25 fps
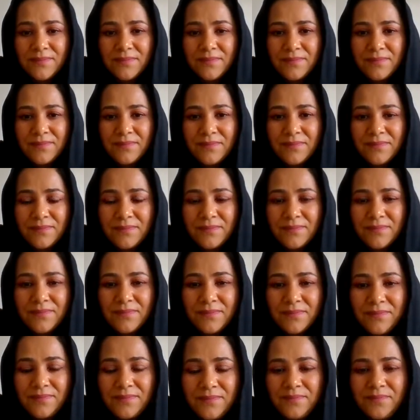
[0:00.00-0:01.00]

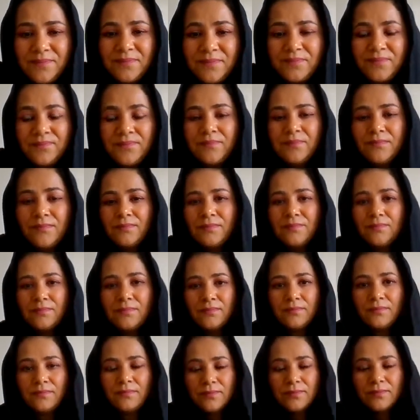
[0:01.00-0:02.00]

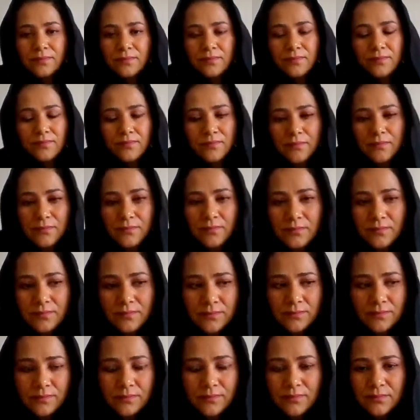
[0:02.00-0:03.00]

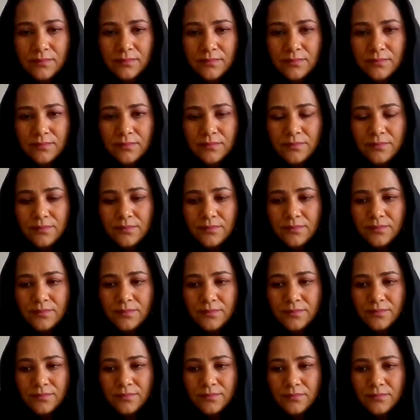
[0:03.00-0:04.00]

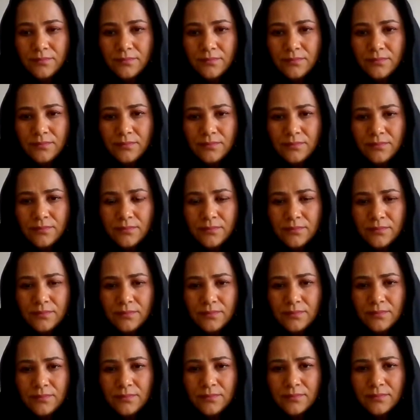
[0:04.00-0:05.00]

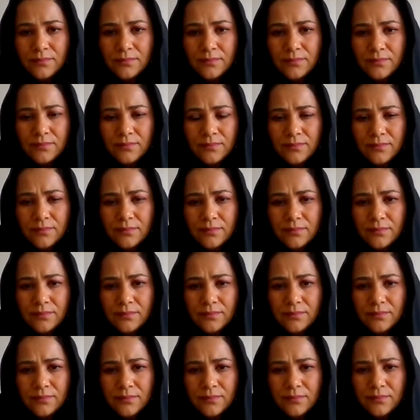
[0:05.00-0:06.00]

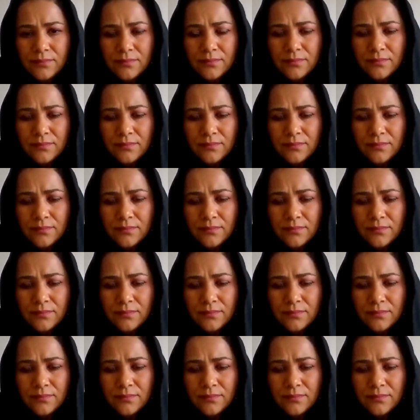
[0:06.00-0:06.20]
[no speech]